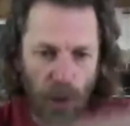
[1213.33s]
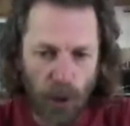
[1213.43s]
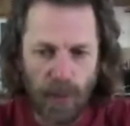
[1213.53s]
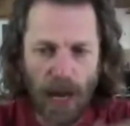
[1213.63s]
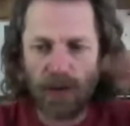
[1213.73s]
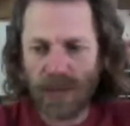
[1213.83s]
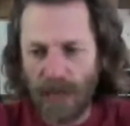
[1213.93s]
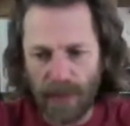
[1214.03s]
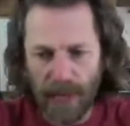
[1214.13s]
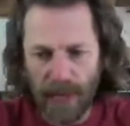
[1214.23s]
Lumio,
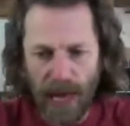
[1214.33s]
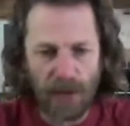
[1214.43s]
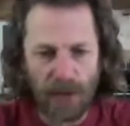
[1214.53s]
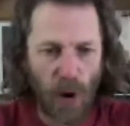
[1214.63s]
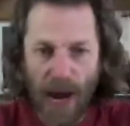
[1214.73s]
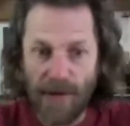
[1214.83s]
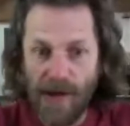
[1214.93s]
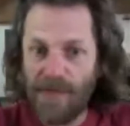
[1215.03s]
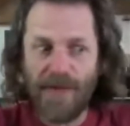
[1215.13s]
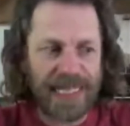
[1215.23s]
something else, whatever,
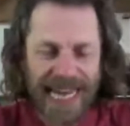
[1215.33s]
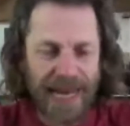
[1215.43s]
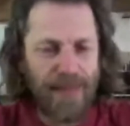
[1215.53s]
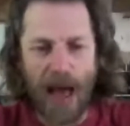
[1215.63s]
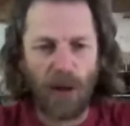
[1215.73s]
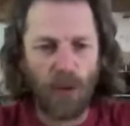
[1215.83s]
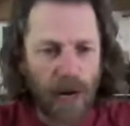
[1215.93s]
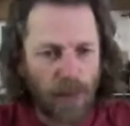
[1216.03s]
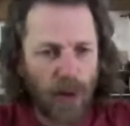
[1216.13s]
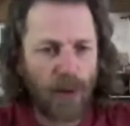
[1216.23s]
even if it's email,
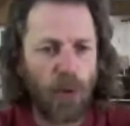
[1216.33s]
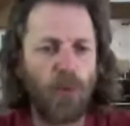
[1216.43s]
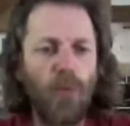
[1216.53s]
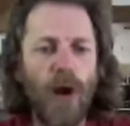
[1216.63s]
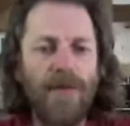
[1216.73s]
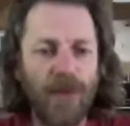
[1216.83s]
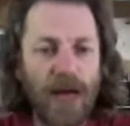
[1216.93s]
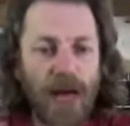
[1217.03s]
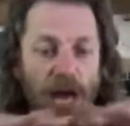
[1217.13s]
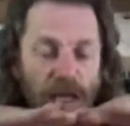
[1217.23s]
or
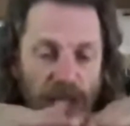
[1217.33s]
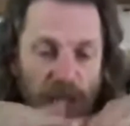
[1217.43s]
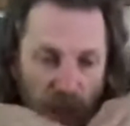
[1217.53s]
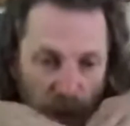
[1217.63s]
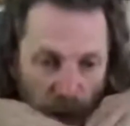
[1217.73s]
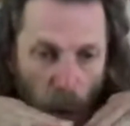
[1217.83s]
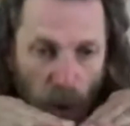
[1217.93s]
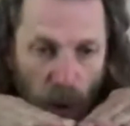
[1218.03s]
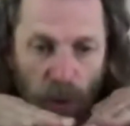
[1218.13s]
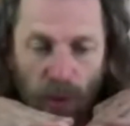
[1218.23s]
whatever, just or
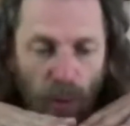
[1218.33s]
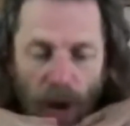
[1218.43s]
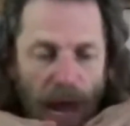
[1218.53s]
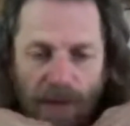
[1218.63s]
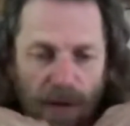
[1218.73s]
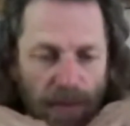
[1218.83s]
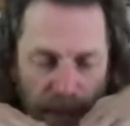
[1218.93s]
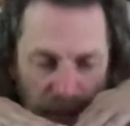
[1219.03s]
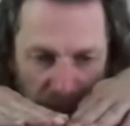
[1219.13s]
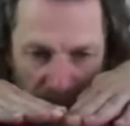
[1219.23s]
Google, whatever,
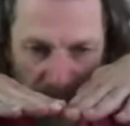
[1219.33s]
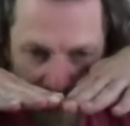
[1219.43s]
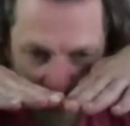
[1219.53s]
but just like